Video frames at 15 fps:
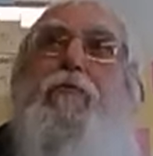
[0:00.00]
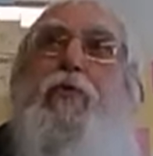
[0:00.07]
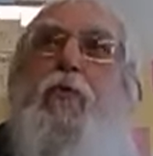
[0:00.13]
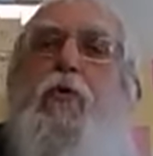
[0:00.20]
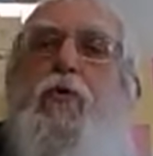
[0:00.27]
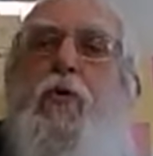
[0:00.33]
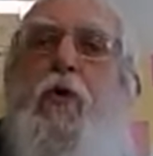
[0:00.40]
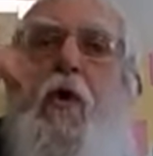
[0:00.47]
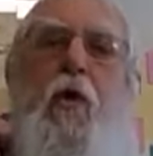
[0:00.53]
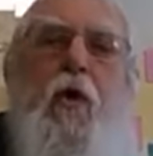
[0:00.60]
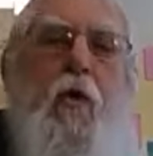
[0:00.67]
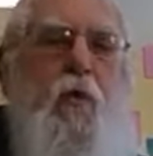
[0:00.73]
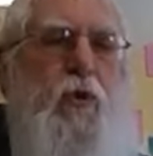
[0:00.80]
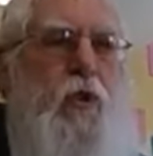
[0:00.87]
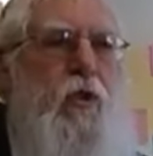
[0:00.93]
food
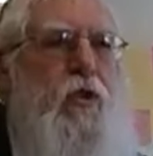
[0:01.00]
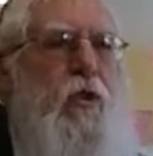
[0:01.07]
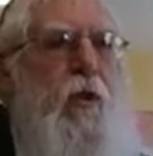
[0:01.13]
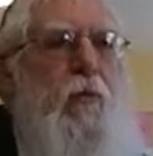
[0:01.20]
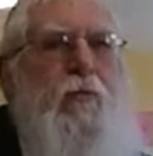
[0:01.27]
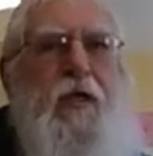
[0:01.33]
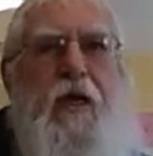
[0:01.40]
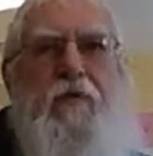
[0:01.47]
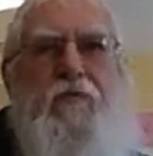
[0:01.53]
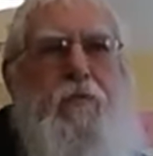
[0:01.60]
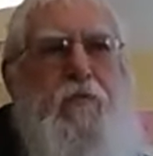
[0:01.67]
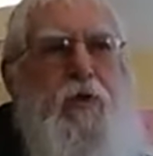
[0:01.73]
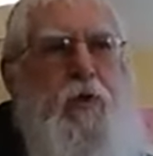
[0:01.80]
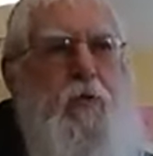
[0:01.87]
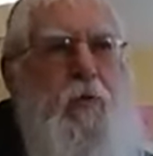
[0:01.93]
will just come down
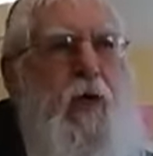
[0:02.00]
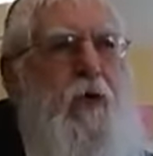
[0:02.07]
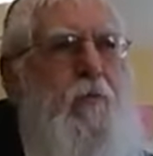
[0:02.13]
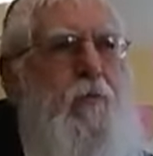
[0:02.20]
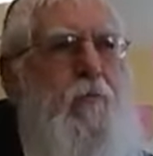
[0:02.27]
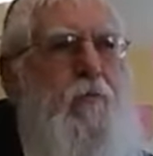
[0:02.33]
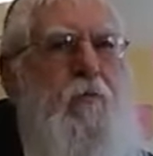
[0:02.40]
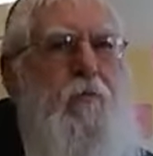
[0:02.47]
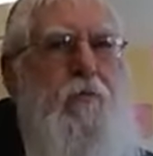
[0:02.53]
from Shemaim,